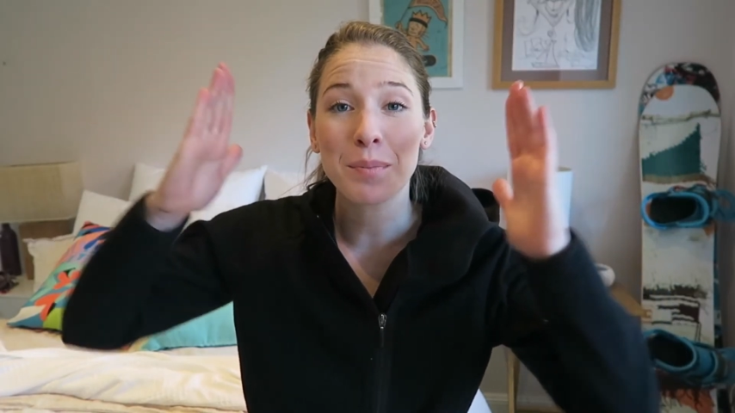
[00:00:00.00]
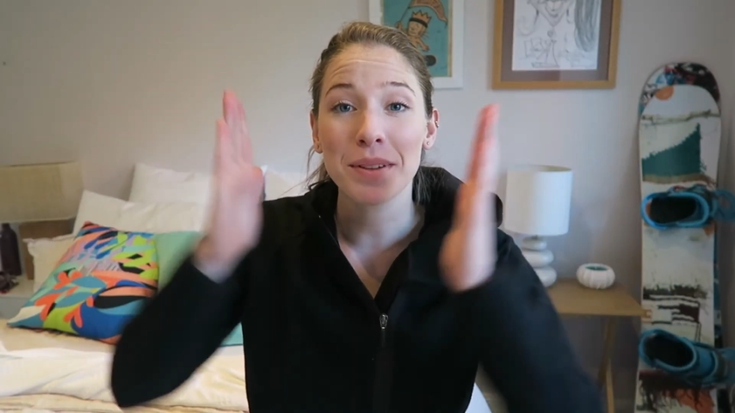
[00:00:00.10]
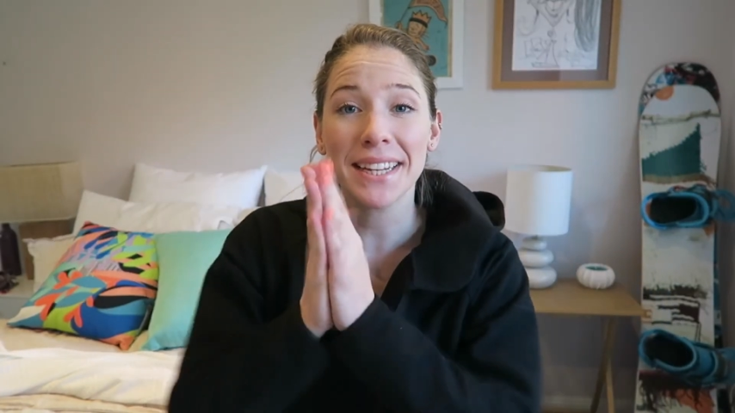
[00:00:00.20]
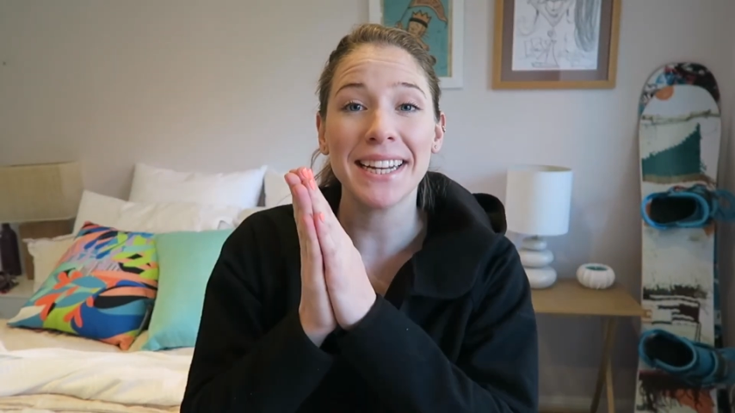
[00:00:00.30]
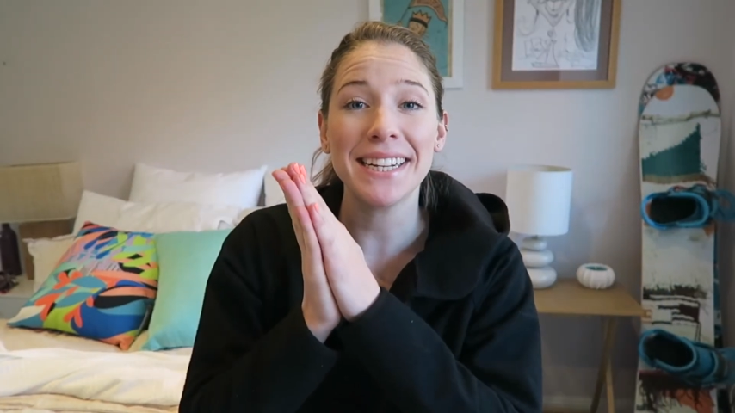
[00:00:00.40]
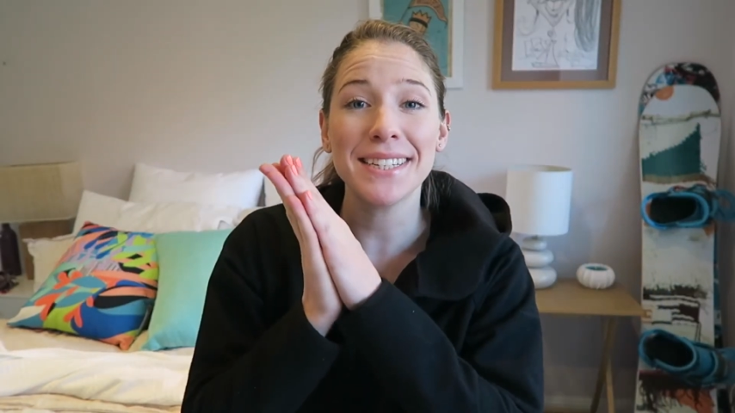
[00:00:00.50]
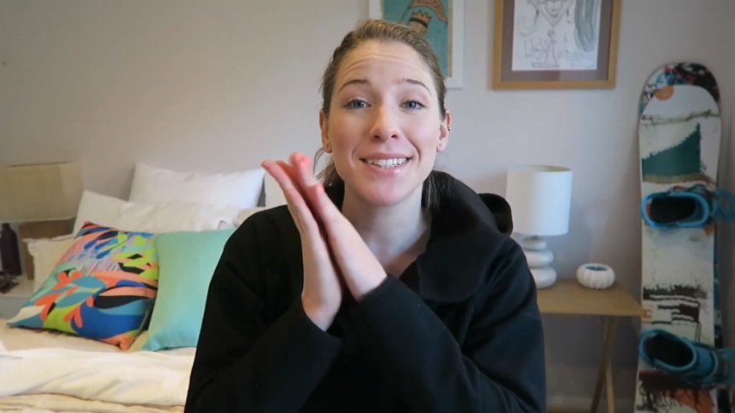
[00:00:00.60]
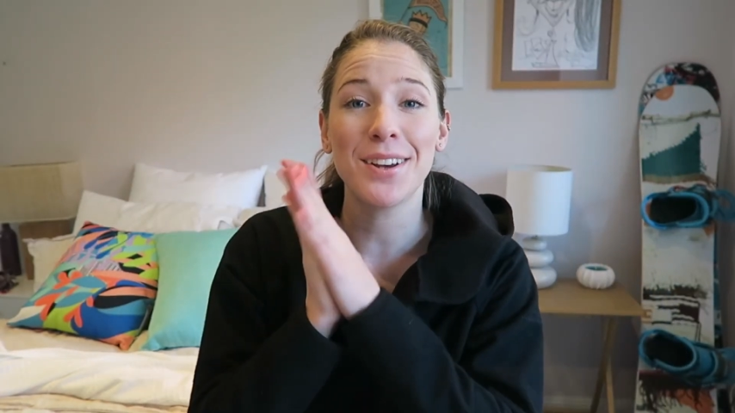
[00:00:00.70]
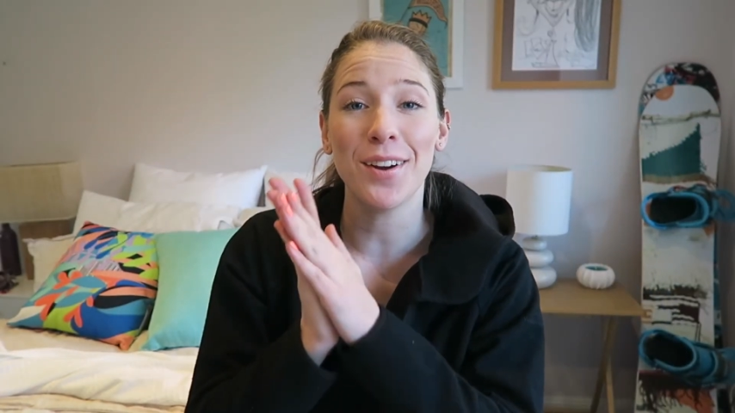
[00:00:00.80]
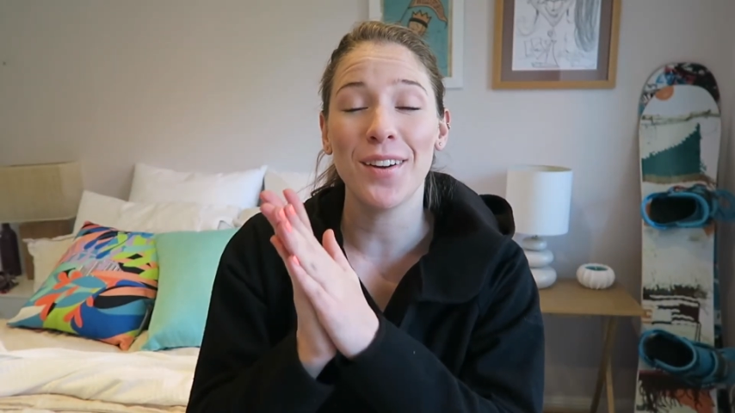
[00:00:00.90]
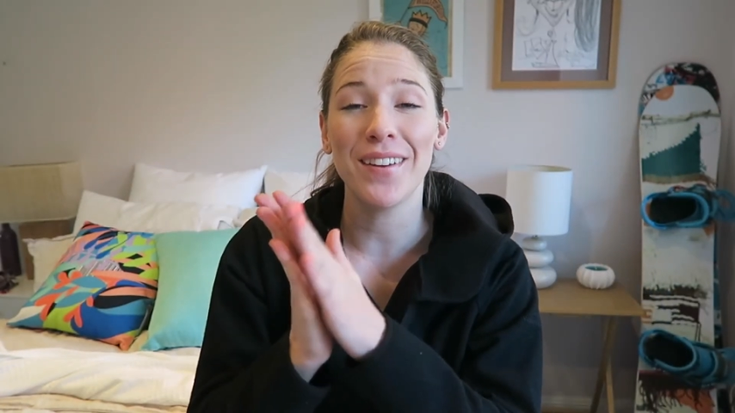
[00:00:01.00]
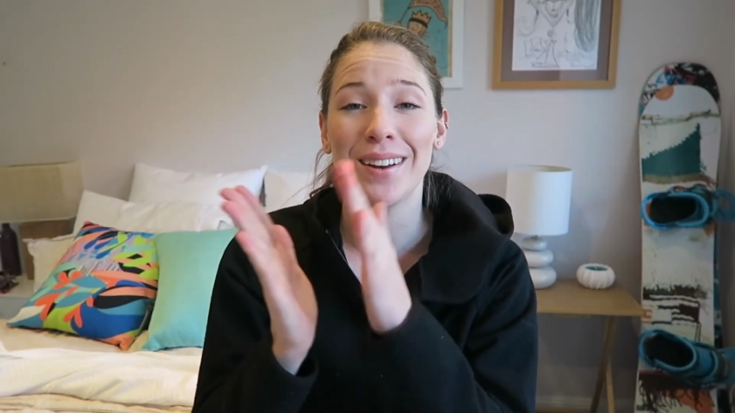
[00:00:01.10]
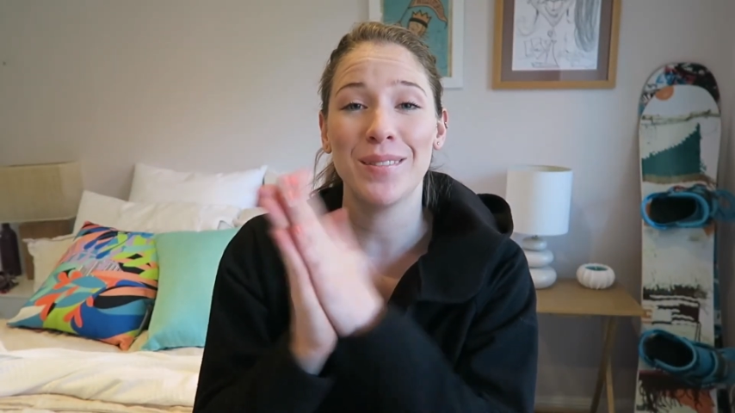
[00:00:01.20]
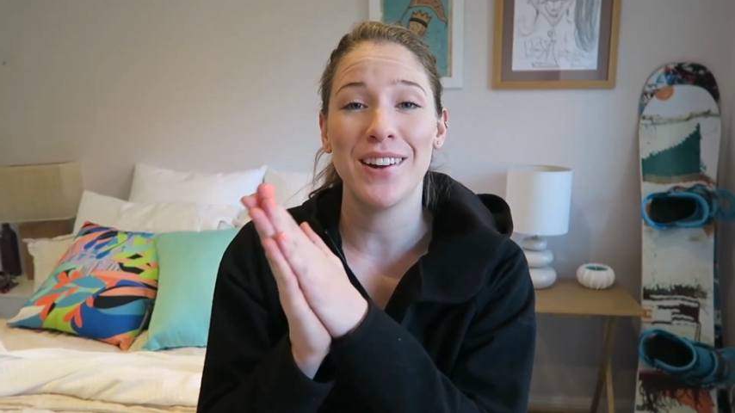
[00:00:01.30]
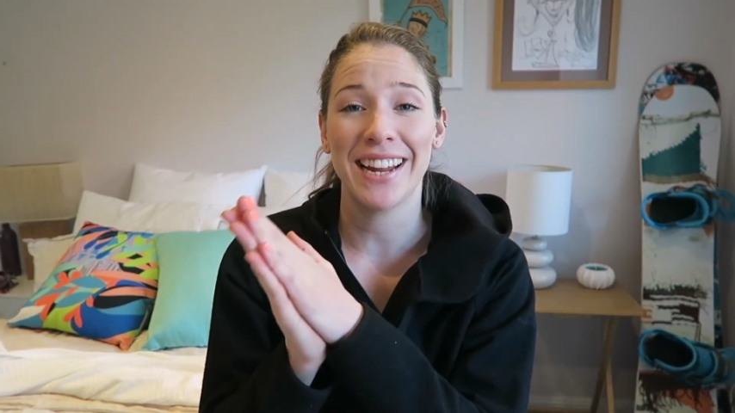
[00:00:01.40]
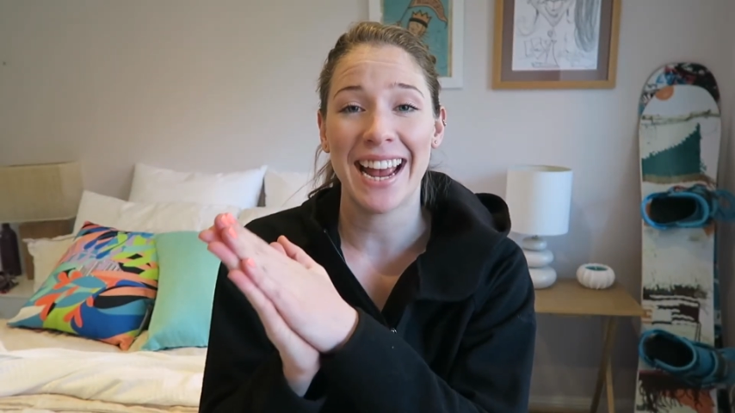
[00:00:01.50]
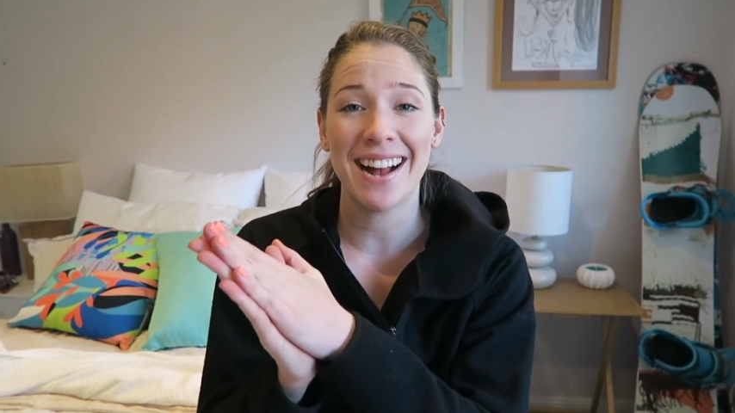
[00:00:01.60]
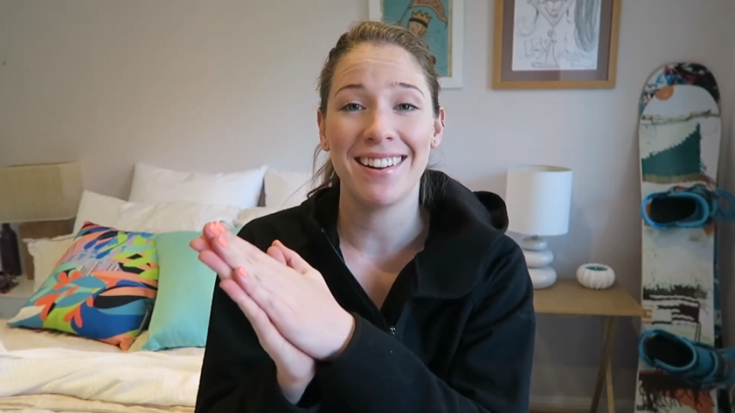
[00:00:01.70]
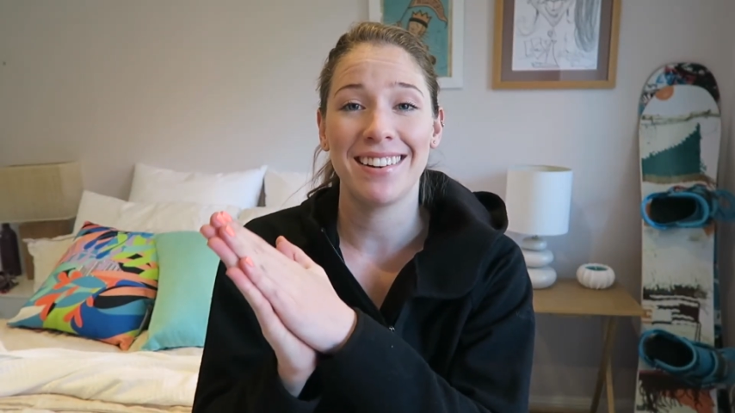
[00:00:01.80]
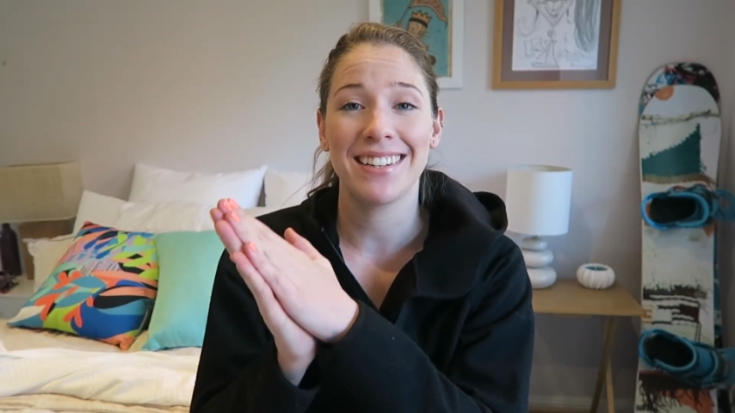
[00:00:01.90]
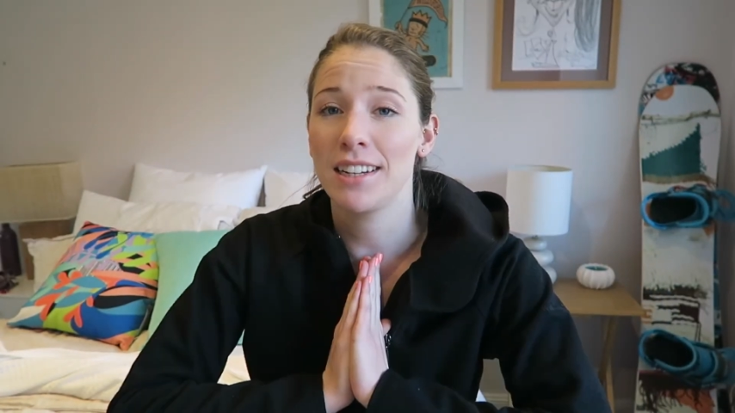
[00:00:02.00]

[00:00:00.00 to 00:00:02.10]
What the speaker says: please go and work out,